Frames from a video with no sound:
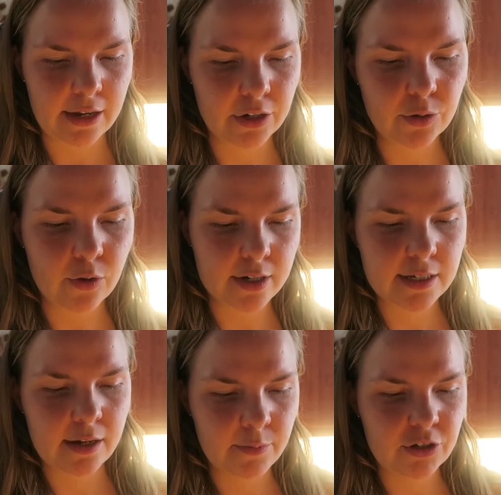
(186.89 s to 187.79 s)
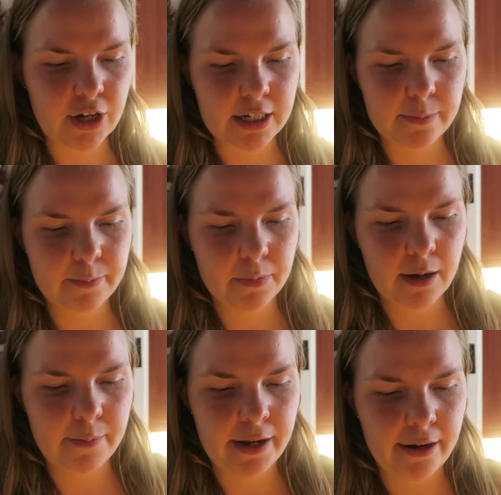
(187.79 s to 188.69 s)
at your door saying we tried to
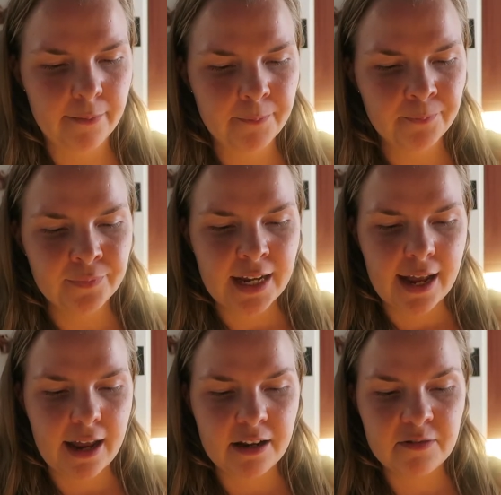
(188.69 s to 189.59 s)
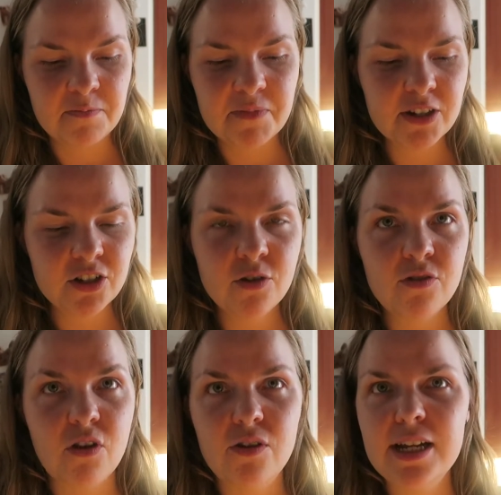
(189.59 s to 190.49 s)
come here, and there's no
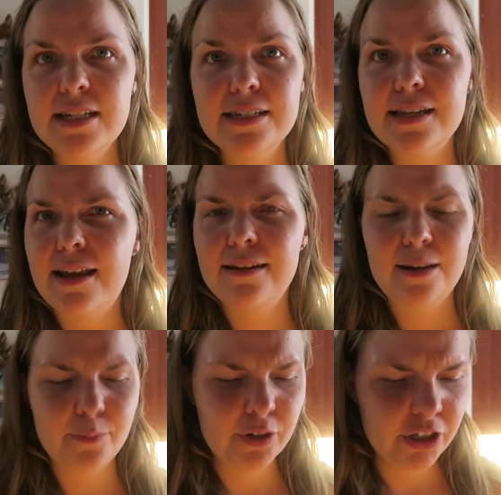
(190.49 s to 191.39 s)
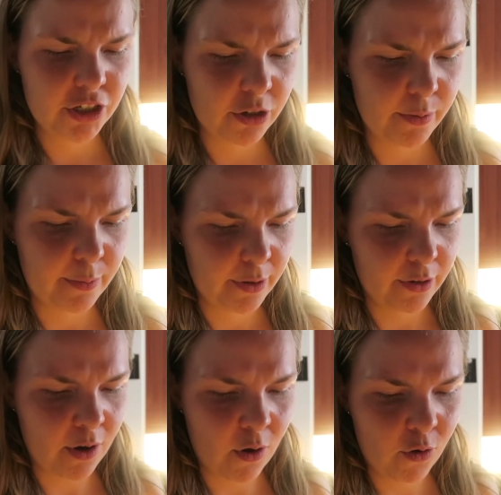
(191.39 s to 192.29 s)
notice, and I'm pretty sure we were
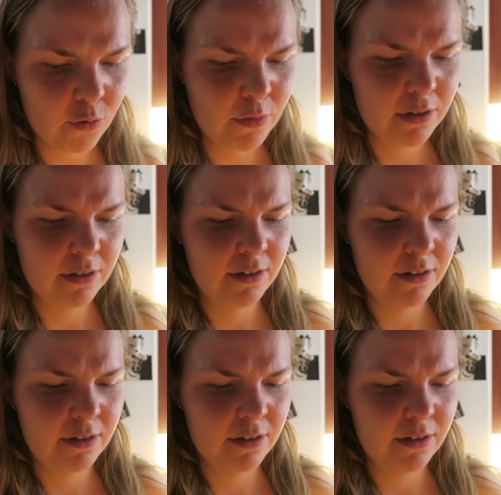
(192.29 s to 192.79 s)
home.